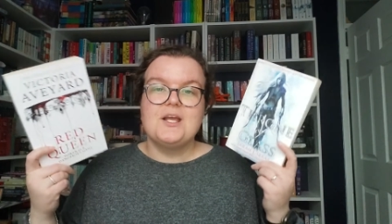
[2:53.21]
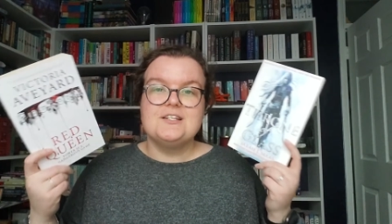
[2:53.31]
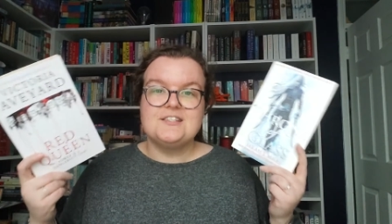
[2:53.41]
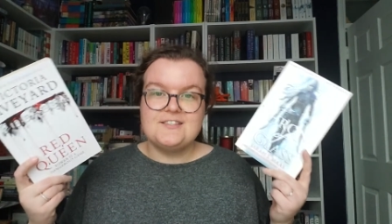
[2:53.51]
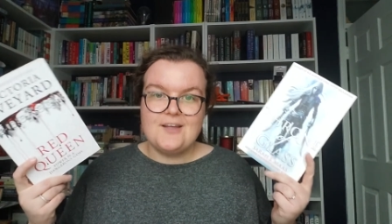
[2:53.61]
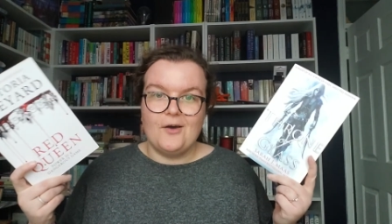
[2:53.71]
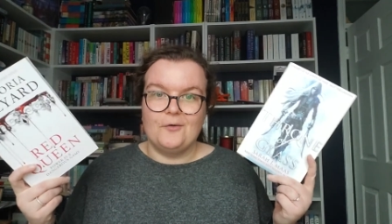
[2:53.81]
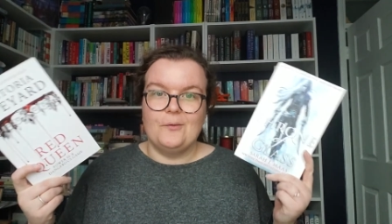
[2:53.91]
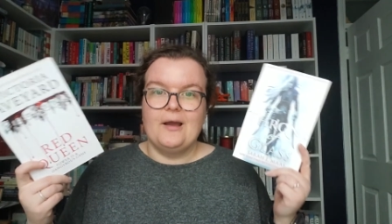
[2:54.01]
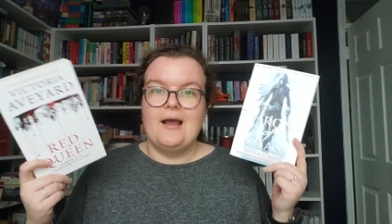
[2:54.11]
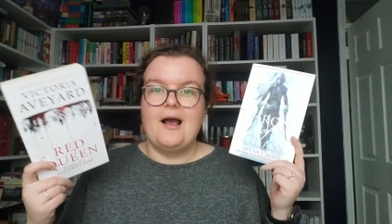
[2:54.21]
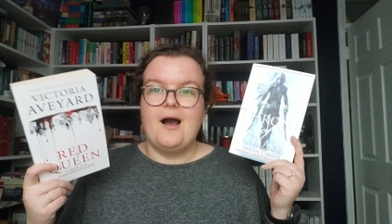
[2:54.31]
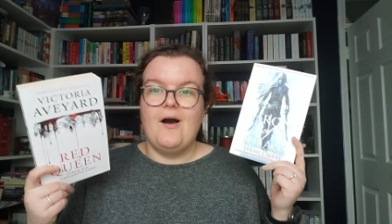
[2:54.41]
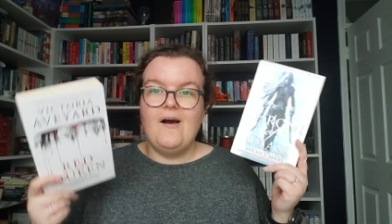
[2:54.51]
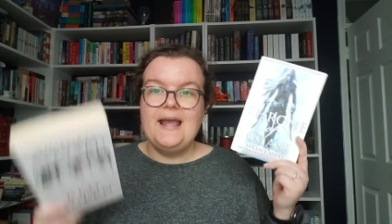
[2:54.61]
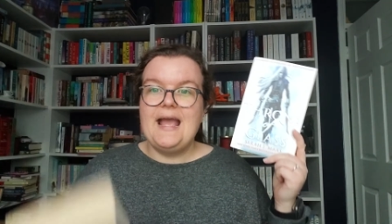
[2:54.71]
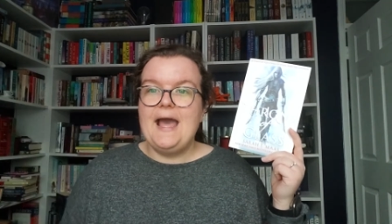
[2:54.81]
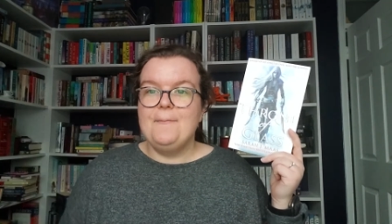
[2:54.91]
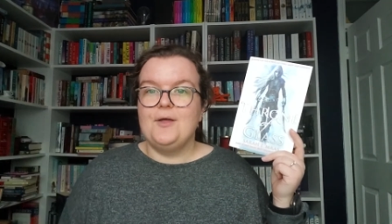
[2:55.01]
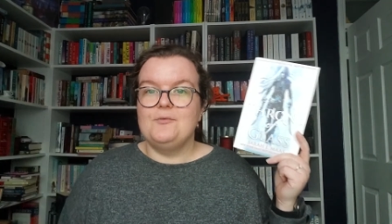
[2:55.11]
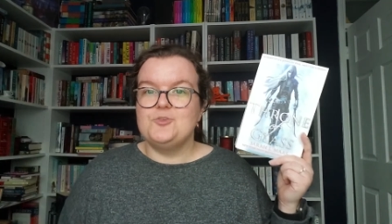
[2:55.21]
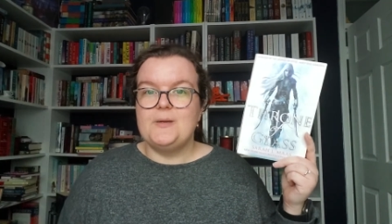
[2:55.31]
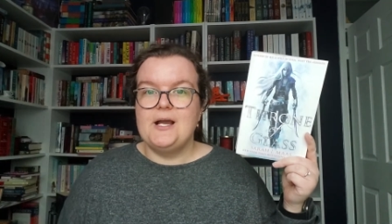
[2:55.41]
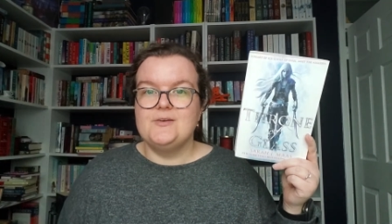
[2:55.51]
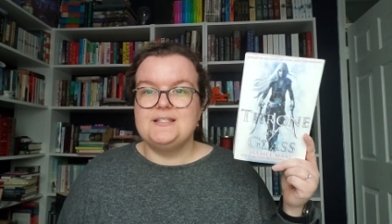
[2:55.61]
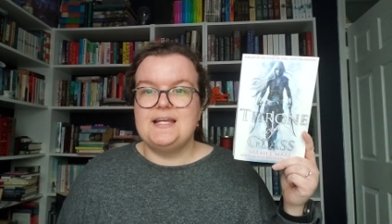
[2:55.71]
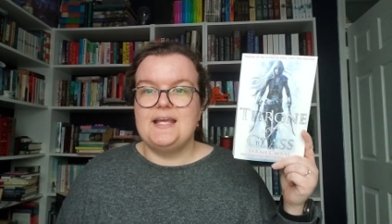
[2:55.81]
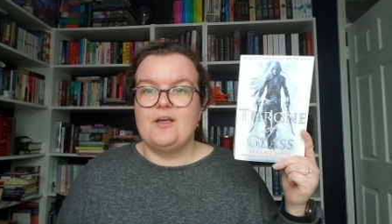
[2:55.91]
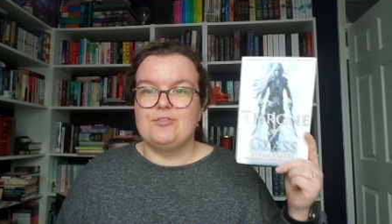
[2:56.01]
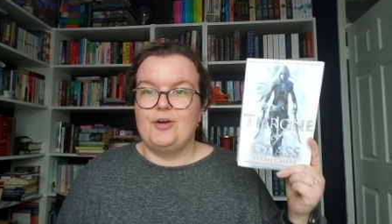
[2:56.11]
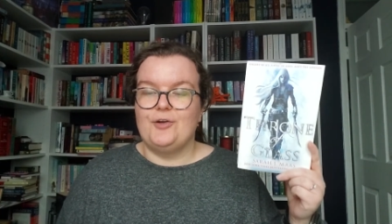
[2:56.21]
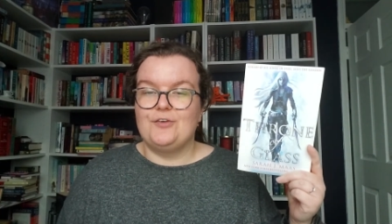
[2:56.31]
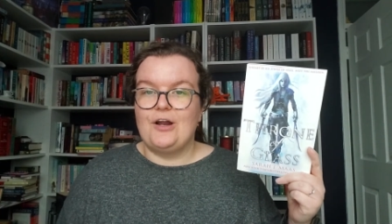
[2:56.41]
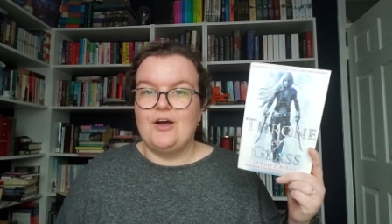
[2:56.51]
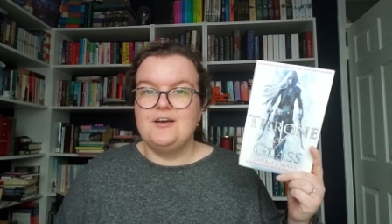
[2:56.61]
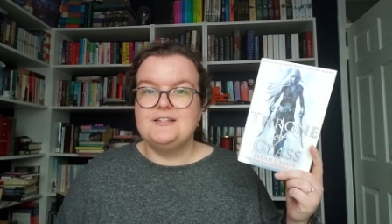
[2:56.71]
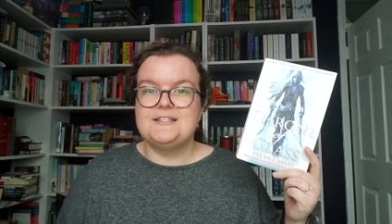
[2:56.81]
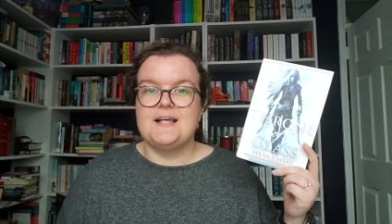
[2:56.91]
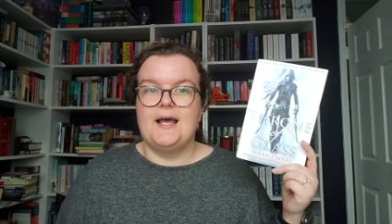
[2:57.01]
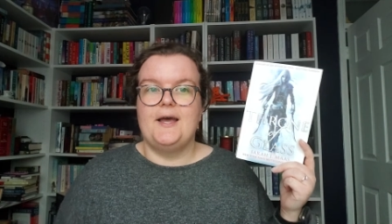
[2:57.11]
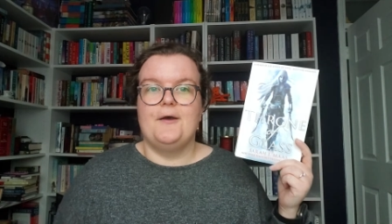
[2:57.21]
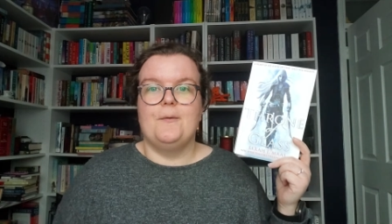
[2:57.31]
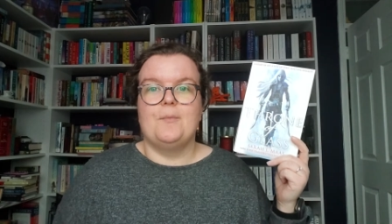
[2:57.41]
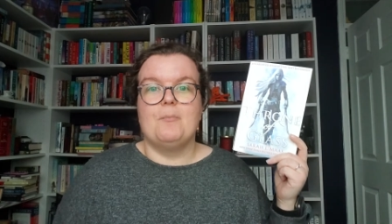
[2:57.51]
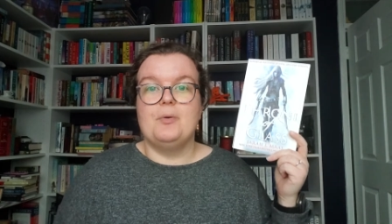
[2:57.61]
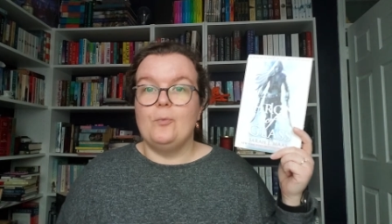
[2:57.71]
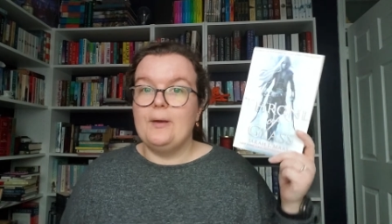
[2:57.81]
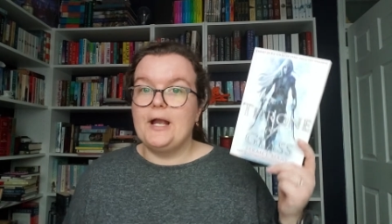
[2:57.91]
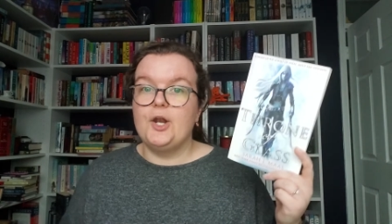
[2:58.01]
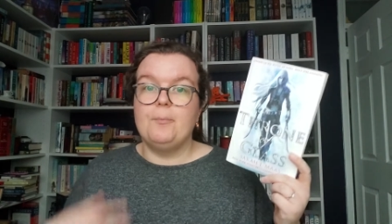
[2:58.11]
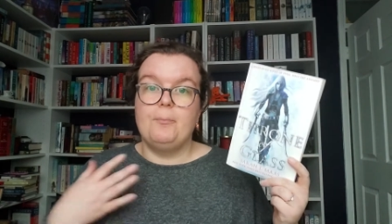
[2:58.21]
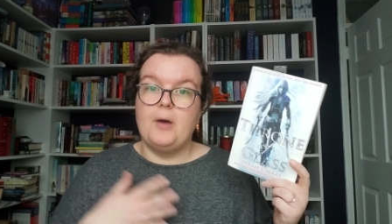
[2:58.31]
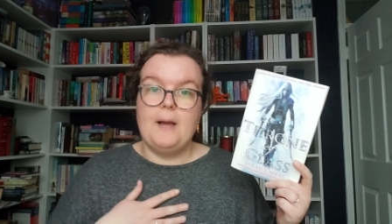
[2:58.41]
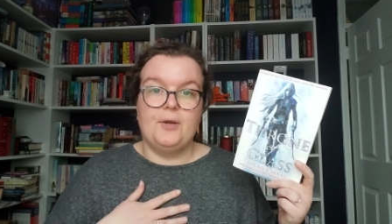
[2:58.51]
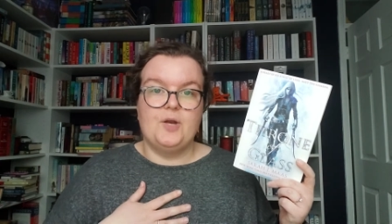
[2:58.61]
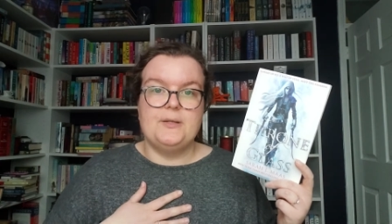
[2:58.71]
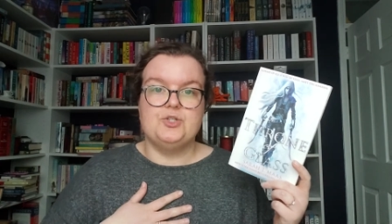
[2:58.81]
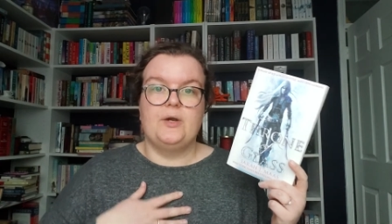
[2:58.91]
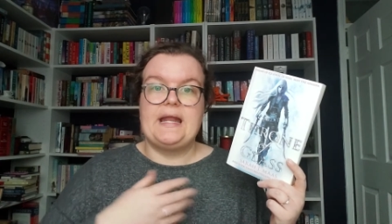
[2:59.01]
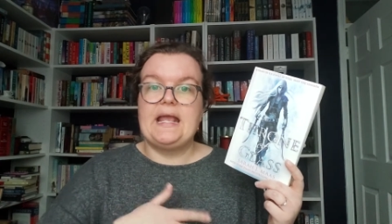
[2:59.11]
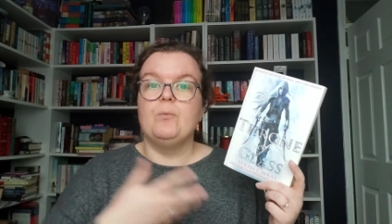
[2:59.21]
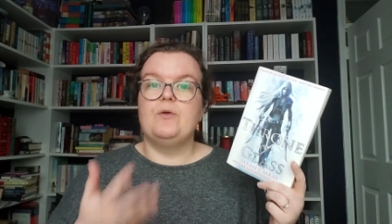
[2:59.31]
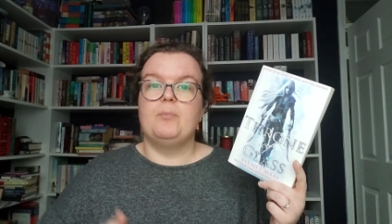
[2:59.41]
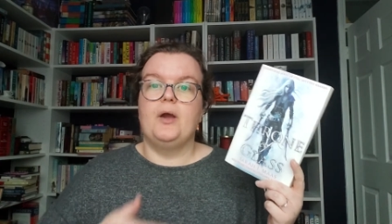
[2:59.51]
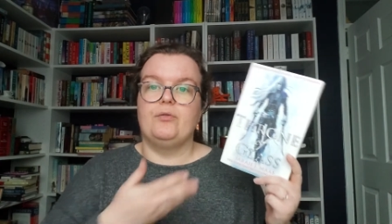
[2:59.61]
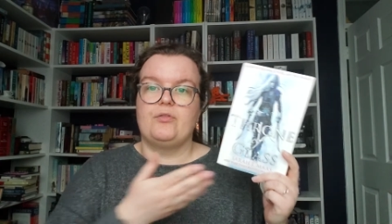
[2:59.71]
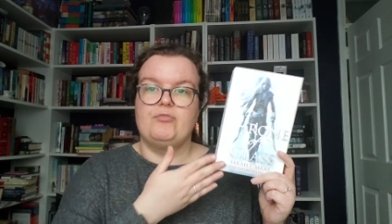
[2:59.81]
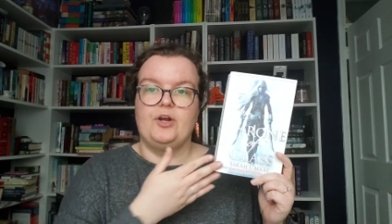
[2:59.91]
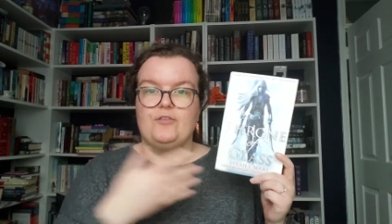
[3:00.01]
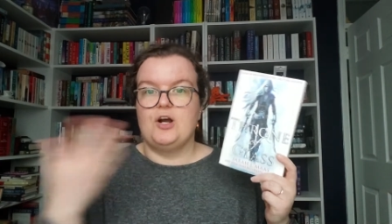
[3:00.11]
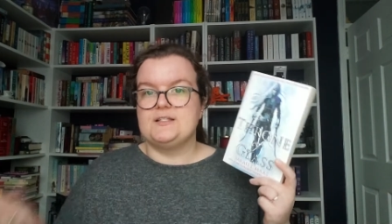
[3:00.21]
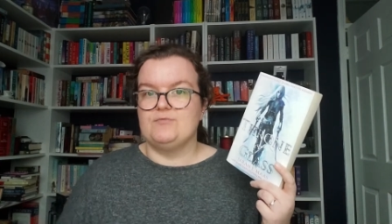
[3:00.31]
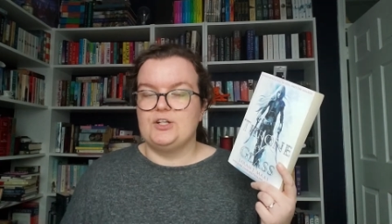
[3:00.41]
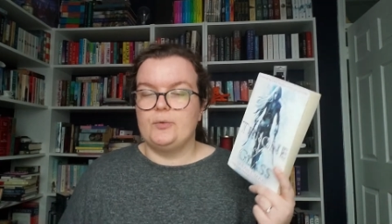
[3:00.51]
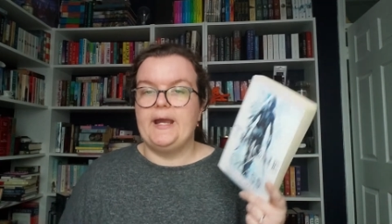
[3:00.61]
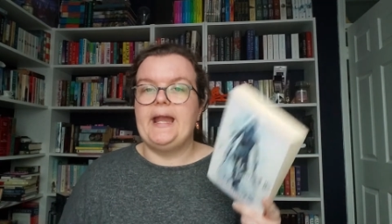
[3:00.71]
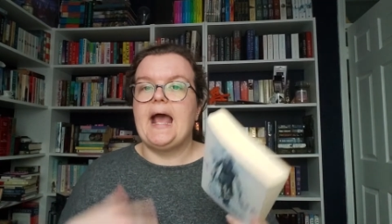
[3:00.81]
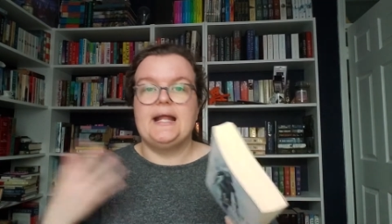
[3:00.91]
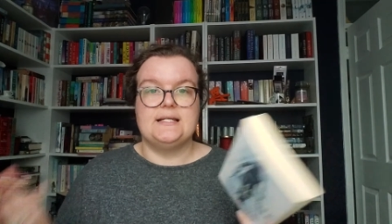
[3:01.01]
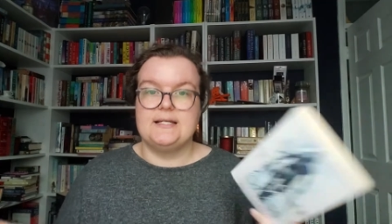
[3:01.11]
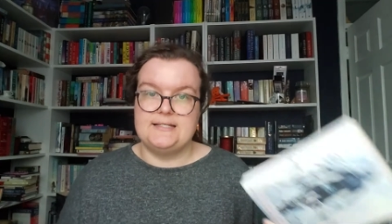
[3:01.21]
So I am going to be hosting Throne of Glass, um, but we're gonna I'm gonna be joining in with both Throne of Glass and Red Queen, and